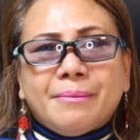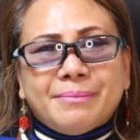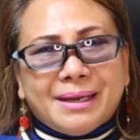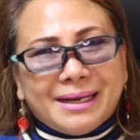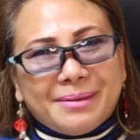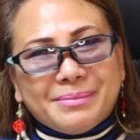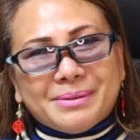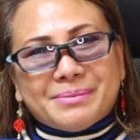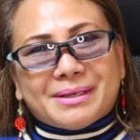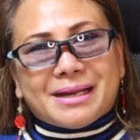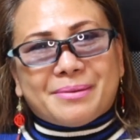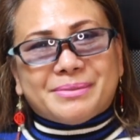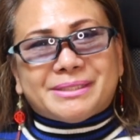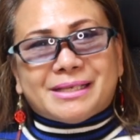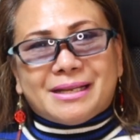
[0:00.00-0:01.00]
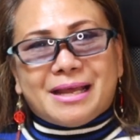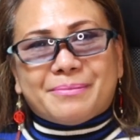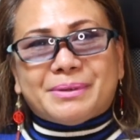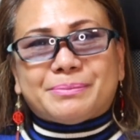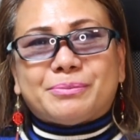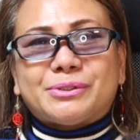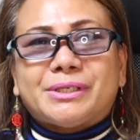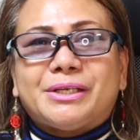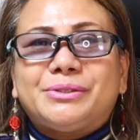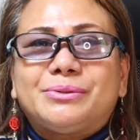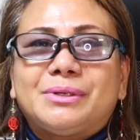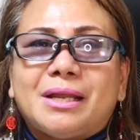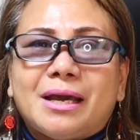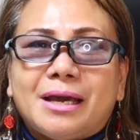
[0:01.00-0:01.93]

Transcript: Maraming salamat po sa inyong